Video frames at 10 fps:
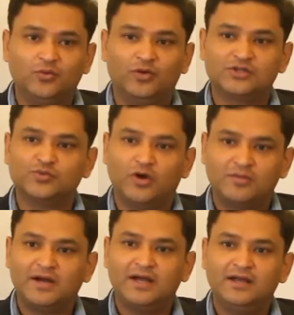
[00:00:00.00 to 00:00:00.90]
was
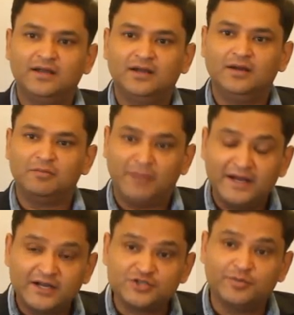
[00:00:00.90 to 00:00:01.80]
won by
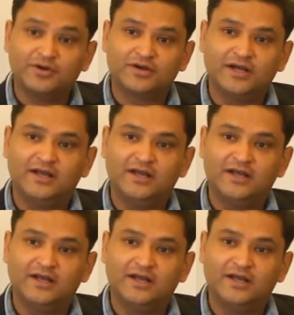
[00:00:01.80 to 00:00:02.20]
my regiment.